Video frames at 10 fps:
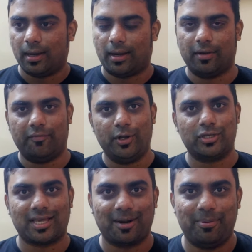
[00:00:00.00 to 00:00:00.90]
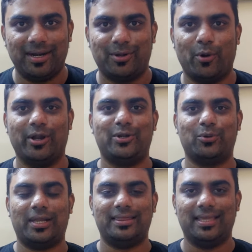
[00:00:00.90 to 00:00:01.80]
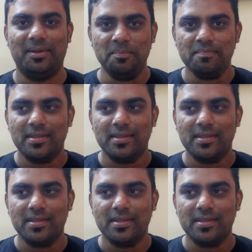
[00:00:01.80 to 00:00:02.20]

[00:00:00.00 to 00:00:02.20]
videos are a bit going too lengthy.